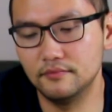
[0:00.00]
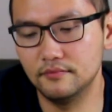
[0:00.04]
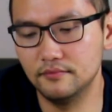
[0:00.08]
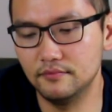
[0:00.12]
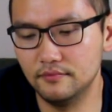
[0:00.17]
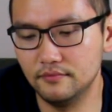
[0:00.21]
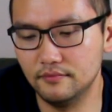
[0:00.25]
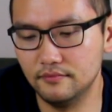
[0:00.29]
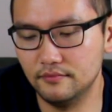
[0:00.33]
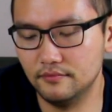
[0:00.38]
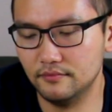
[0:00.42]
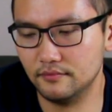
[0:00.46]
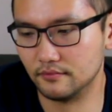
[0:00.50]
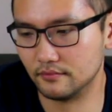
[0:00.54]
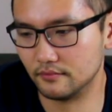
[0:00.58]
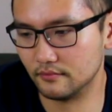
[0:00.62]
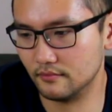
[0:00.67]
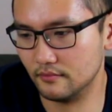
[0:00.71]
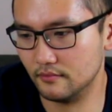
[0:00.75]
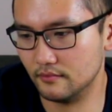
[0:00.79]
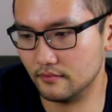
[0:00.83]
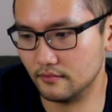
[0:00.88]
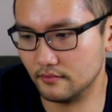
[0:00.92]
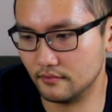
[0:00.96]

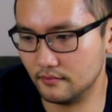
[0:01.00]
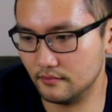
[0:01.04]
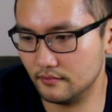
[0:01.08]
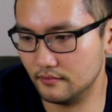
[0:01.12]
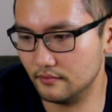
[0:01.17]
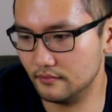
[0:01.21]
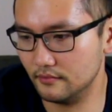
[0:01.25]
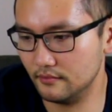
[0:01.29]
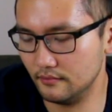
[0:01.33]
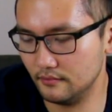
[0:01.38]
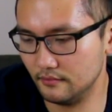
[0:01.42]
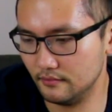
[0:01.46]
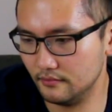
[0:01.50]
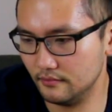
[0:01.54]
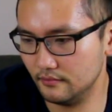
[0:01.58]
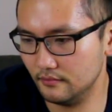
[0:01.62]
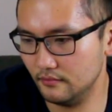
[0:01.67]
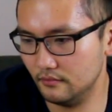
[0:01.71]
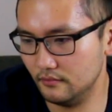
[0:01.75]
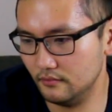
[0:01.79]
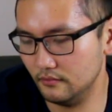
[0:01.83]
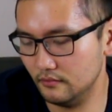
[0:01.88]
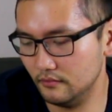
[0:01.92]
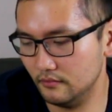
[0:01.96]

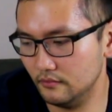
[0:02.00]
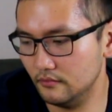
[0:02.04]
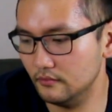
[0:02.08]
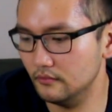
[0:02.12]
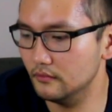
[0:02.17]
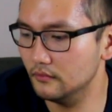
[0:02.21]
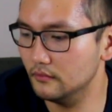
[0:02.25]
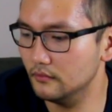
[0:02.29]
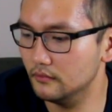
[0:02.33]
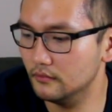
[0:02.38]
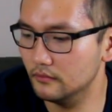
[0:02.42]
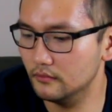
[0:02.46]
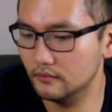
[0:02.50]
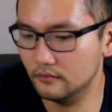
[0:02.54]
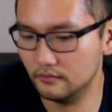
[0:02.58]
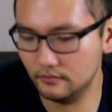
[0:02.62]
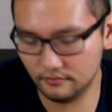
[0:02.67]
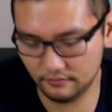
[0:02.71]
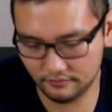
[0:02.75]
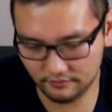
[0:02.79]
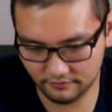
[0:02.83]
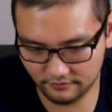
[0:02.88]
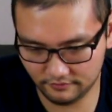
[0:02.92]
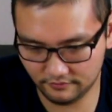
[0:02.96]

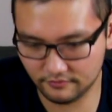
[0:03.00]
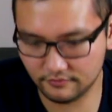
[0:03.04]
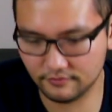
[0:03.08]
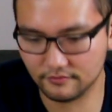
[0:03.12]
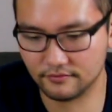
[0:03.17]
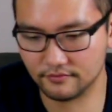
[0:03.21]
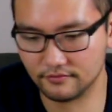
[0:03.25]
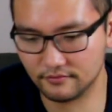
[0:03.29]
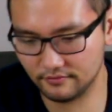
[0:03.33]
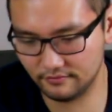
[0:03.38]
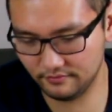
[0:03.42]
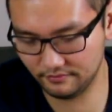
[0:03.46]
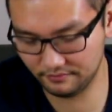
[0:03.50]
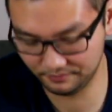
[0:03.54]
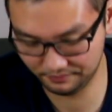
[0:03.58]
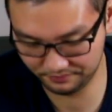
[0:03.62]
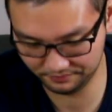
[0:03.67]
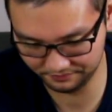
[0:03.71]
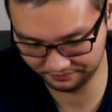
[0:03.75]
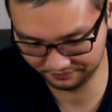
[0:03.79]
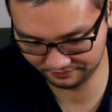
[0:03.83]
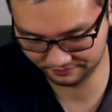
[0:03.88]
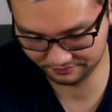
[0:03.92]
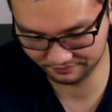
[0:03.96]

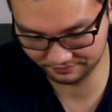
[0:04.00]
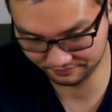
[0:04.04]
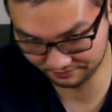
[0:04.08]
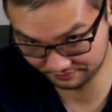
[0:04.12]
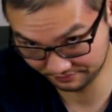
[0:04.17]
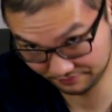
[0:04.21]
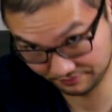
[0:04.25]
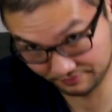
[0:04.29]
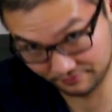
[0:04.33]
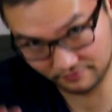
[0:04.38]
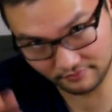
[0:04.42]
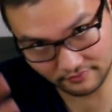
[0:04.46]
This person isn't speaking.